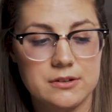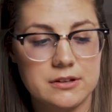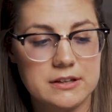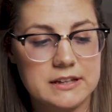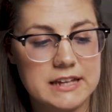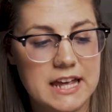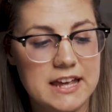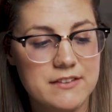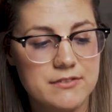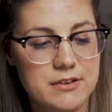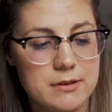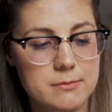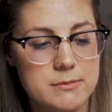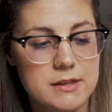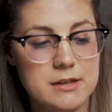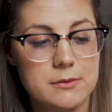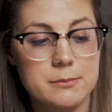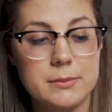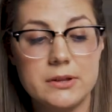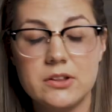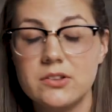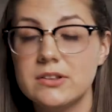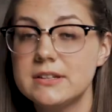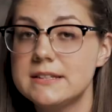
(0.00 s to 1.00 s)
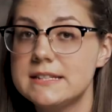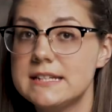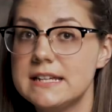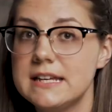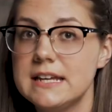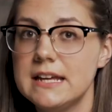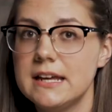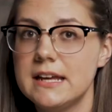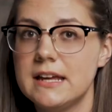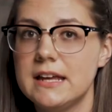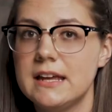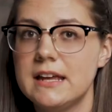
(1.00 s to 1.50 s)
gave him the
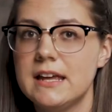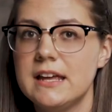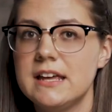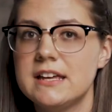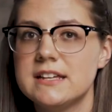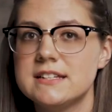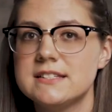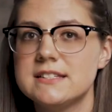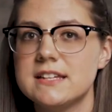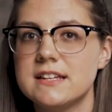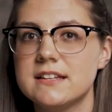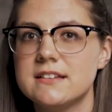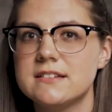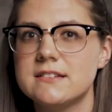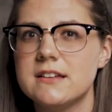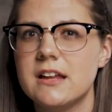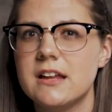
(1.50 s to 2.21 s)
ability to